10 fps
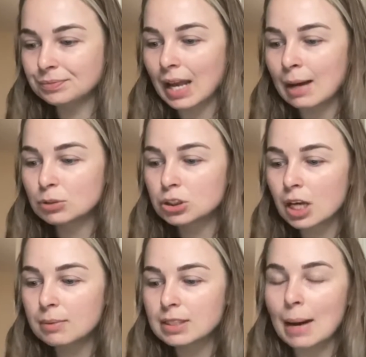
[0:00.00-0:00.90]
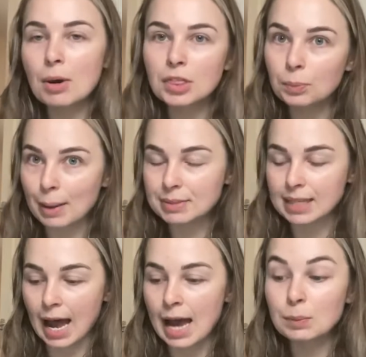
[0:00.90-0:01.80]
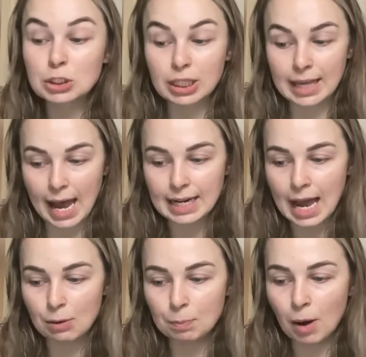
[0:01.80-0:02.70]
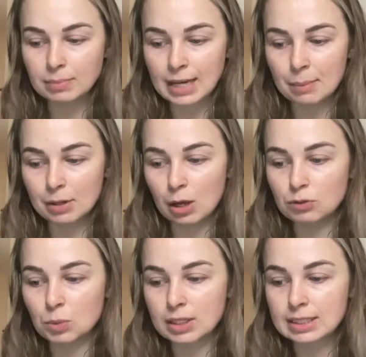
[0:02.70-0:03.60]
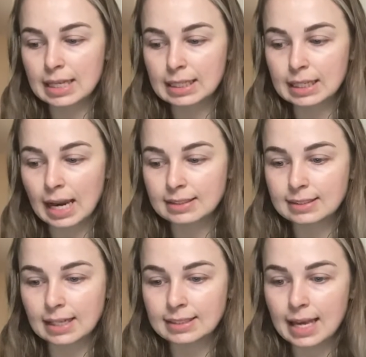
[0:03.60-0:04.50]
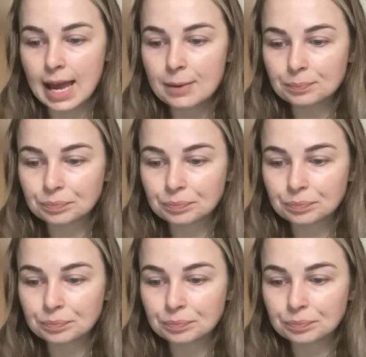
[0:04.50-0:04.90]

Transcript: on the website, which again I will pop down below if you want to take a glance at it,